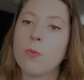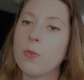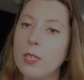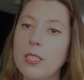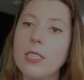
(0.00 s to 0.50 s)

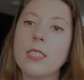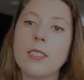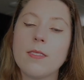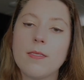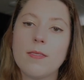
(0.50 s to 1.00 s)

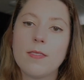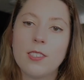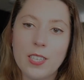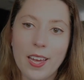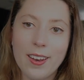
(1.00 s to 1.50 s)
really
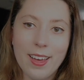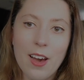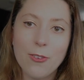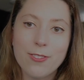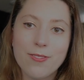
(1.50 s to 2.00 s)
stand
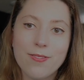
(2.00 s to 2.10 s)
out.